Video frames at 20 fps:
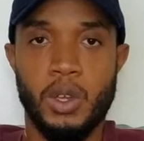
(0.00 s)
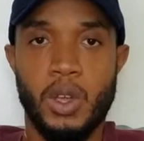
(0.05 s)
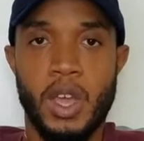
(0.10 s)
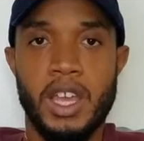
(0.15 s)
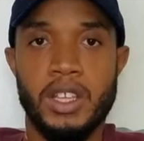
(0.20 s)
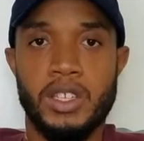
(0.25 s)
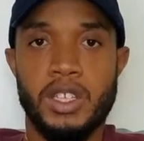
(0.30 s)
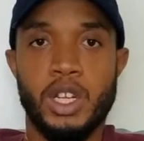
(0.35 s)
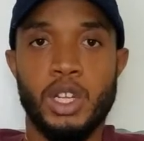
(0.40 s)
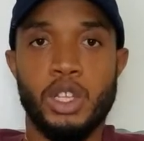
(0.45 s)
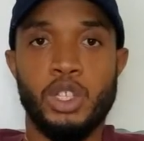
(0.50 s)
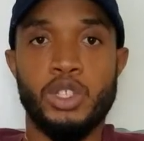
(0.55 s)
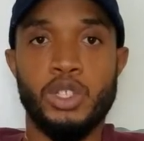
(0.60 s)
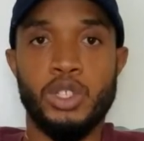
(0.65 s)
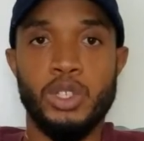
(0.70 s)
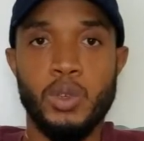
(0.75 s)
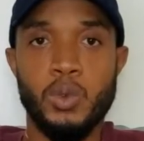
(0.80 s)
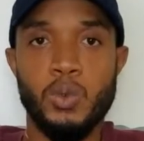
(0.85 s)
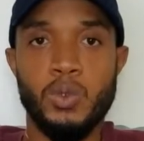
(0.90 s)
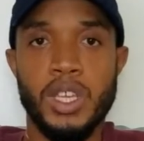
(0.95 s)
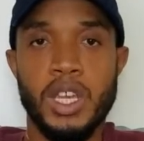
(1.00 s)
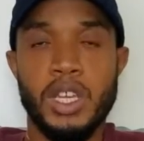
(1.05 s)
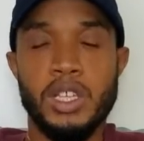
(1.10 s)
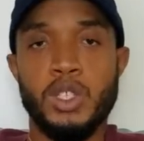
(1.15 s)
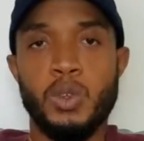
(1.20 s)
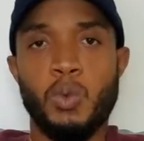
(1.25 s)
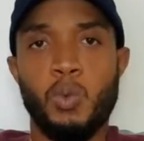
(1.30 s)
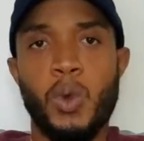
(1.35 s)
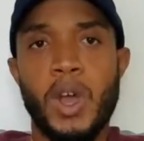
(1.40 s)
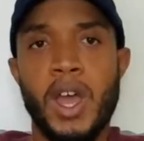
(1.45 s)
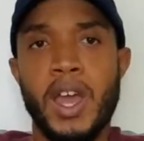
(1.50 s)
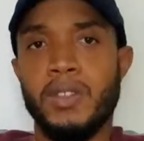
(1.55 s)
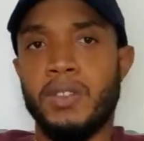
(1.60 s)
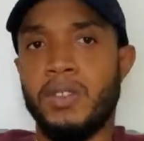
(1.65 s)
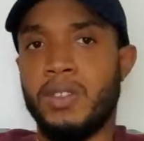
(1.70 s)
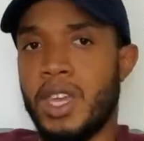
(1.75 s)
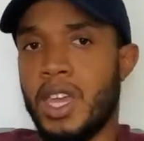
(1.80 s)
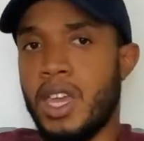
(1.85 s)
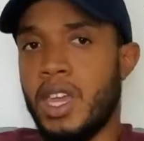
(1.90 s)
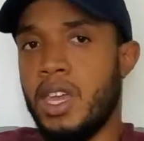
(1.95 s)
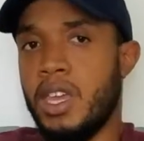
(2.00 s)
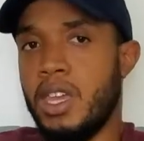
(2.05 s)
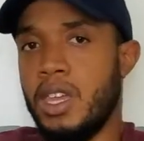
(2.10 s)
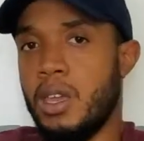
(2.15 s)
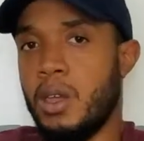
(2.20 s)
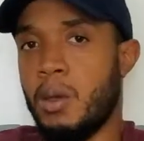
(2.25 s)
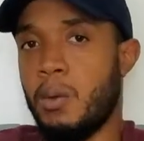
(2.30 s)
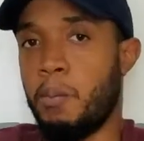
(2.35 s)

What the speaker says: as an excuse as to why they